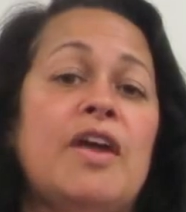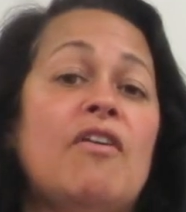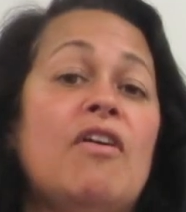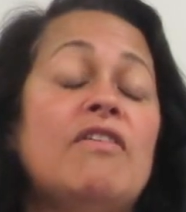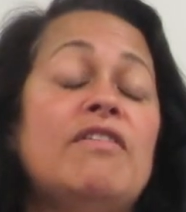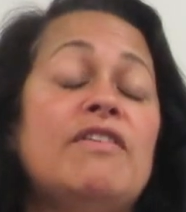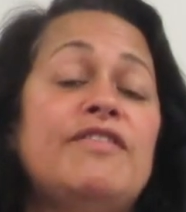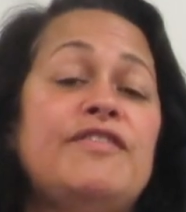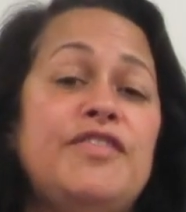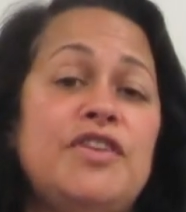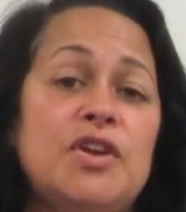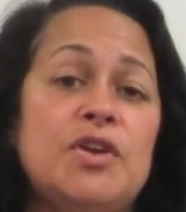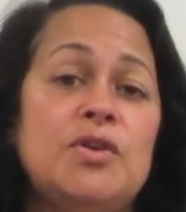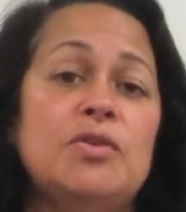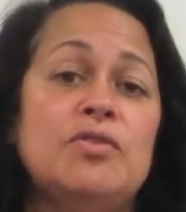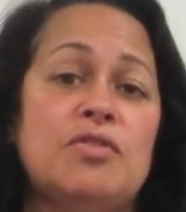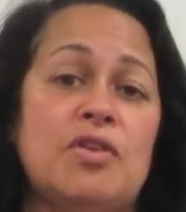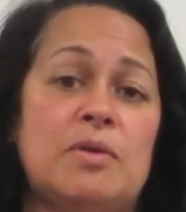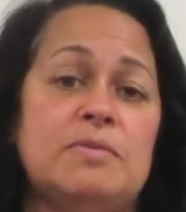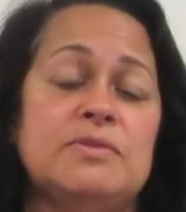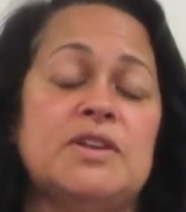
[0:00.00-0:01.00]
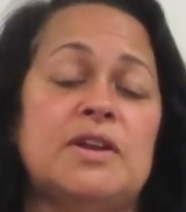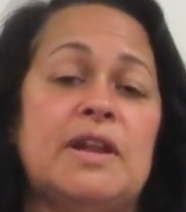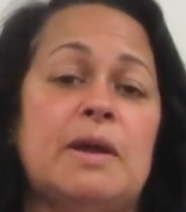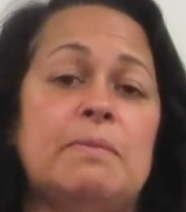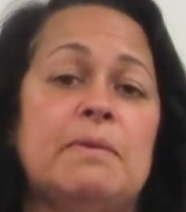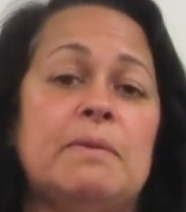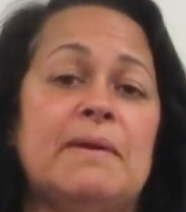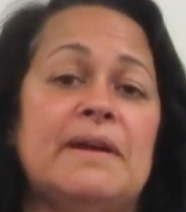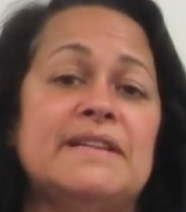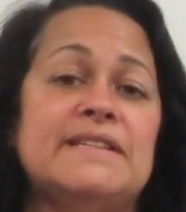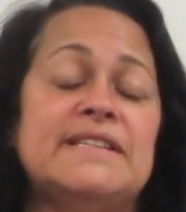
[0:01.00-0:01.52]
There are a few chromosome
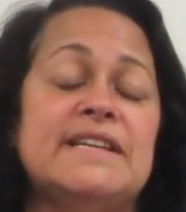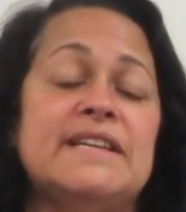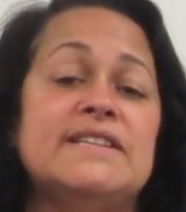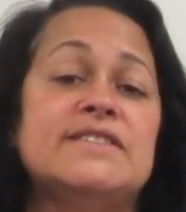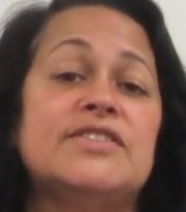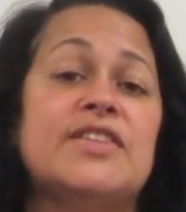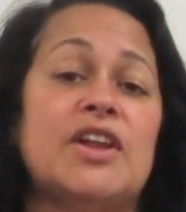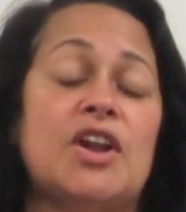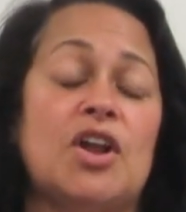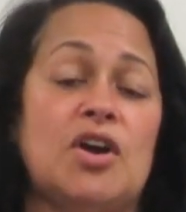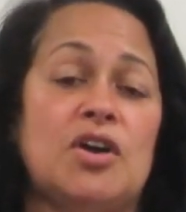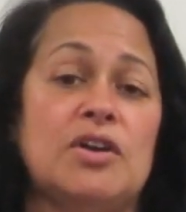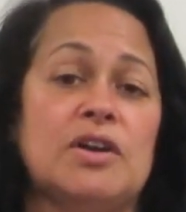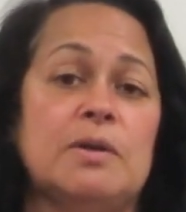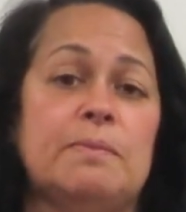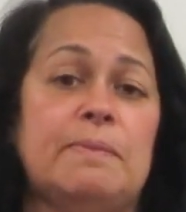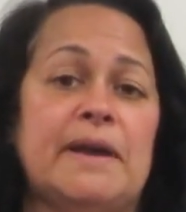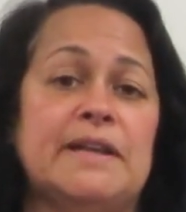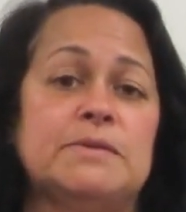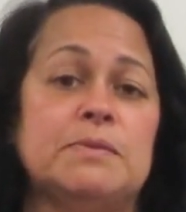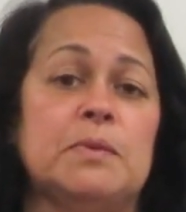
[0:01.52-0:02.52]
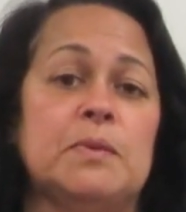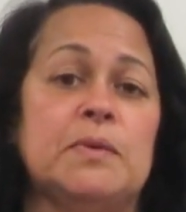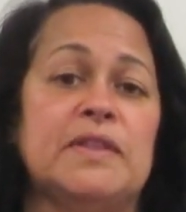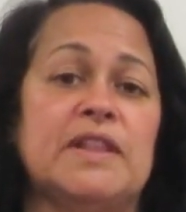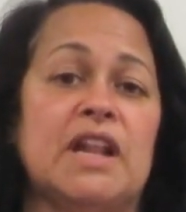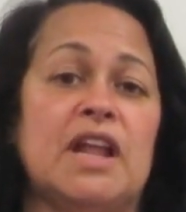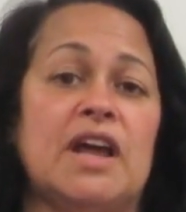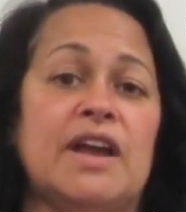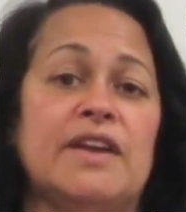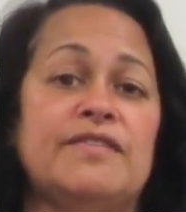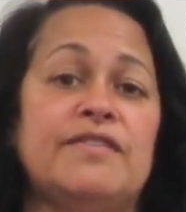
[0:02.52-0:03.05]
abnormalities that are compatible with
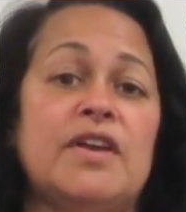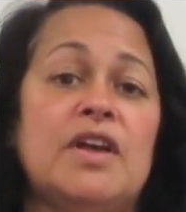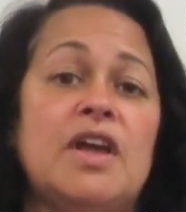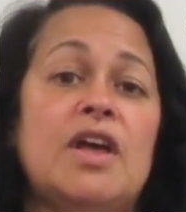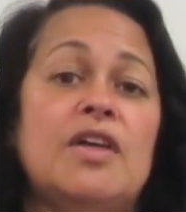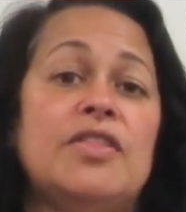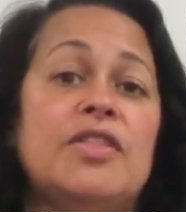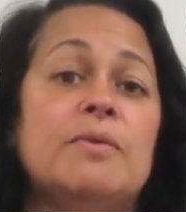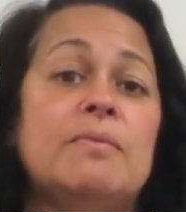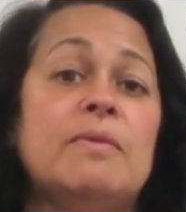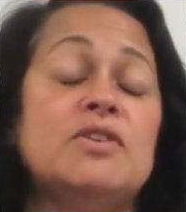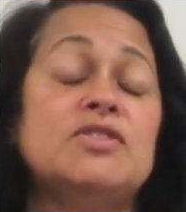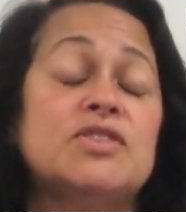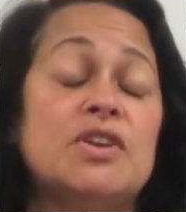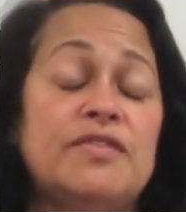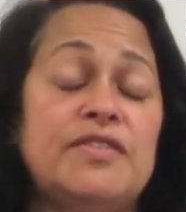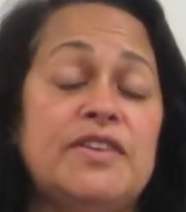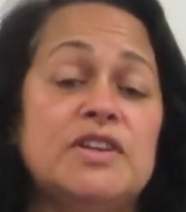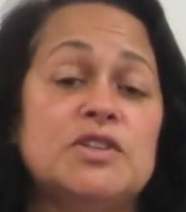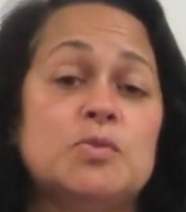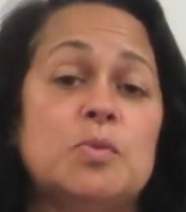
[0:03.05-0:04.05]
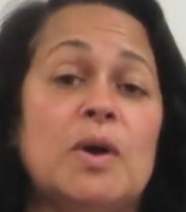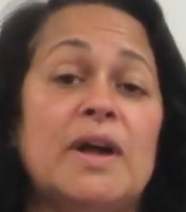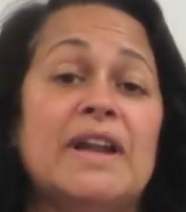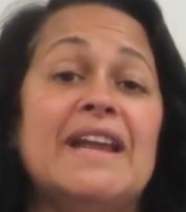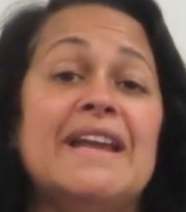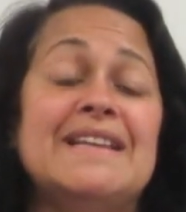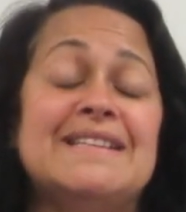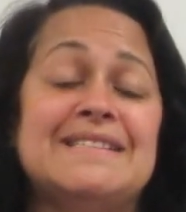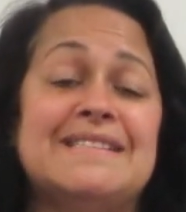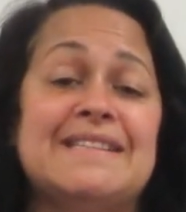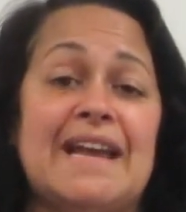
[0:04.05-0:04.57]
life. The most obvious
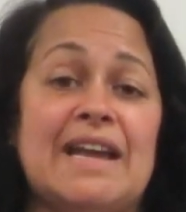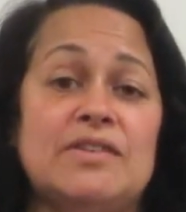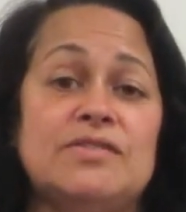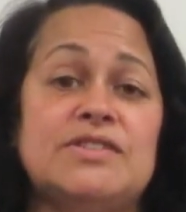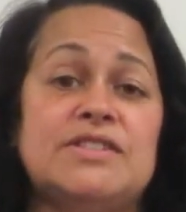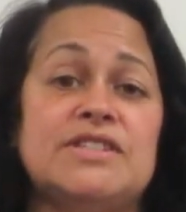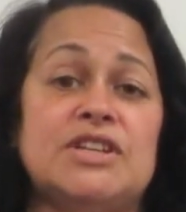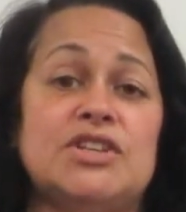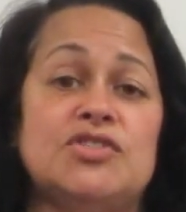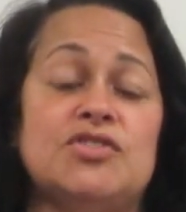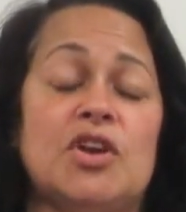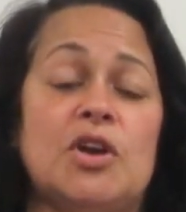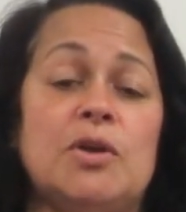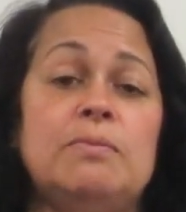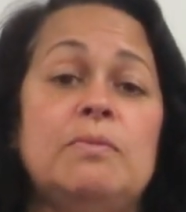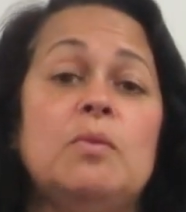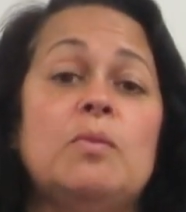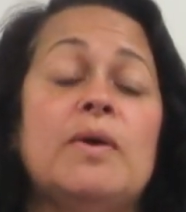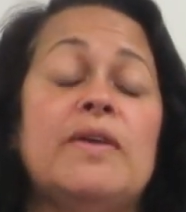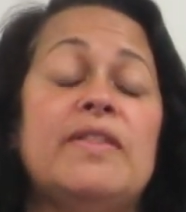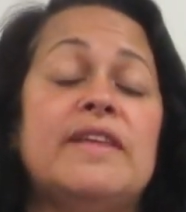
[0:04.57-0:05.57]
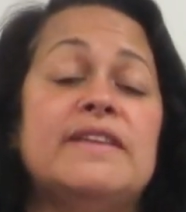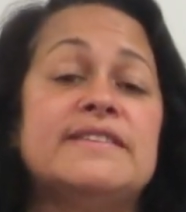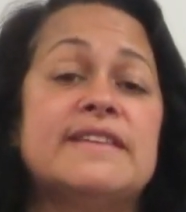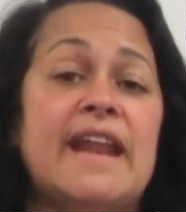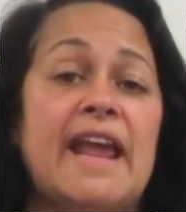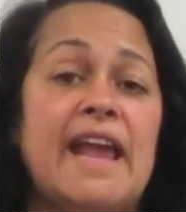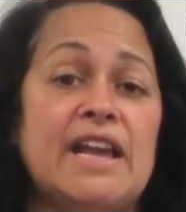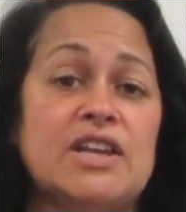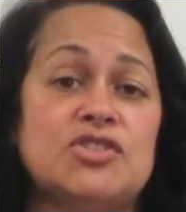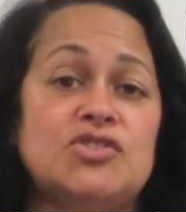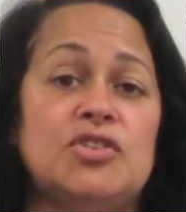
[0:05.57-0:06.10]
one is Down syndrome, and there's
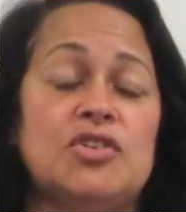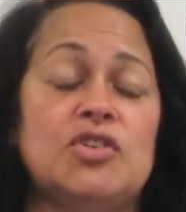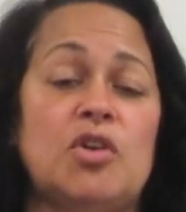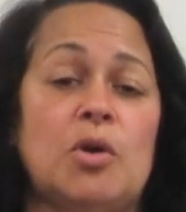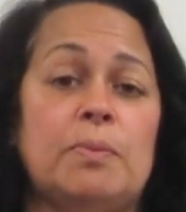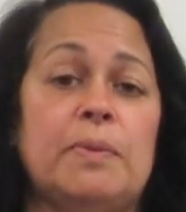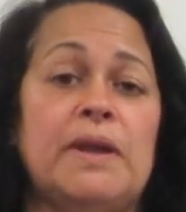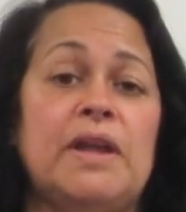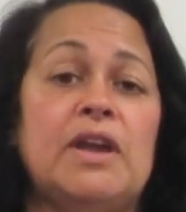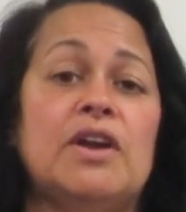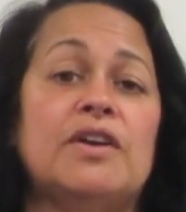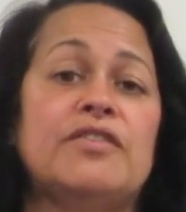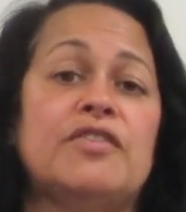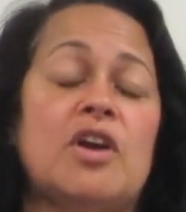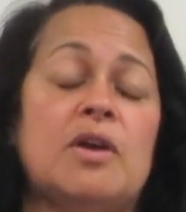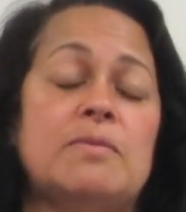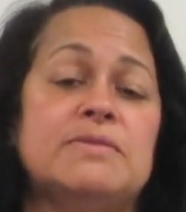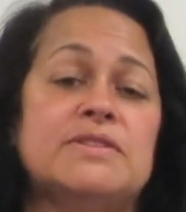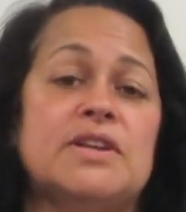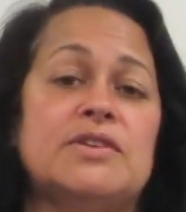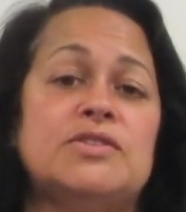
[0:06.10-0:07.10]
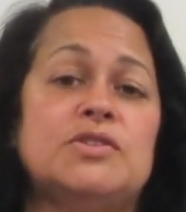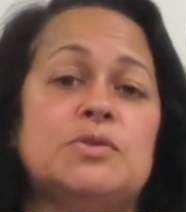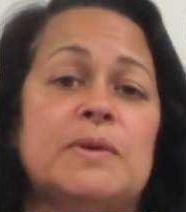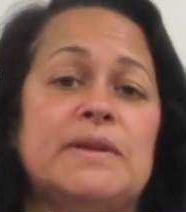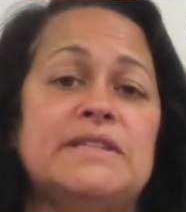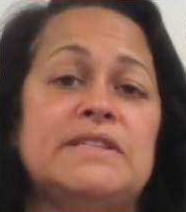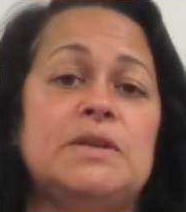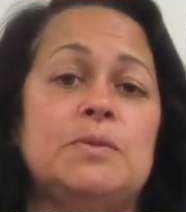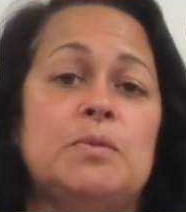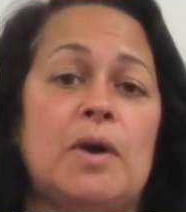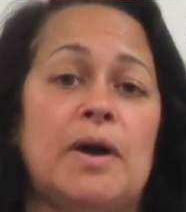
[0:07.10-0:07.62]
an extra copy of chromosome
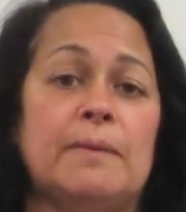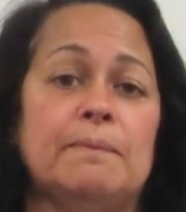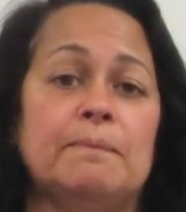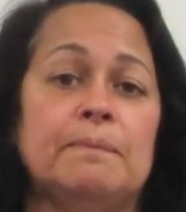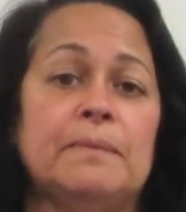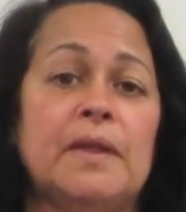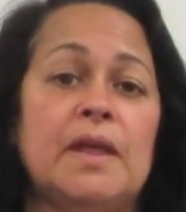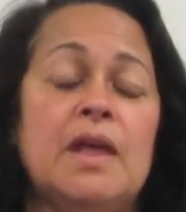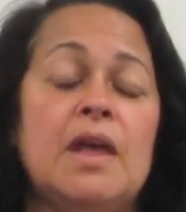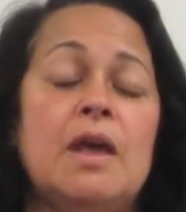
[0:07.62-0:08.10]
21.